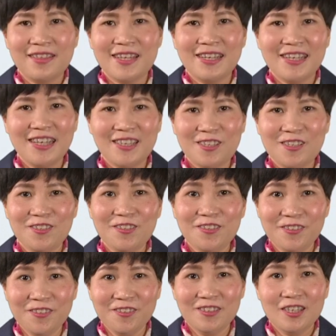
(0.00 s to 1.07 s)
thing they need to
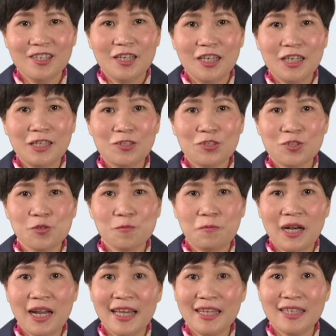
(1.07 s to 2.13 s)
do is to
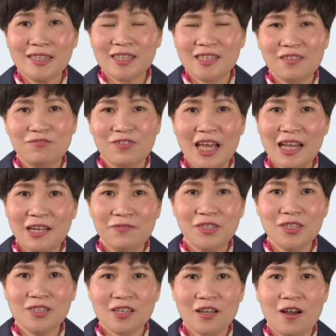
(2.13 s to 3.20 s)
place the
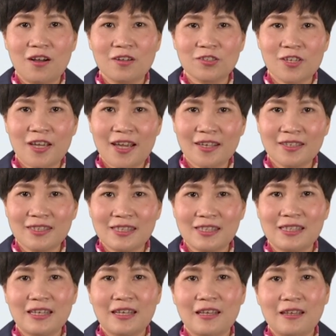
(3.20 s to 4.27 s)
relevant
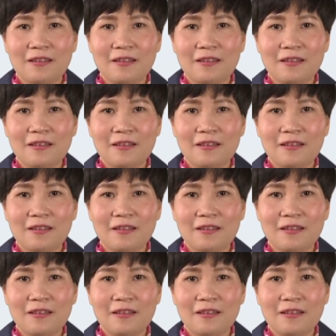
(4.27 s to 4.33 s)
contracts,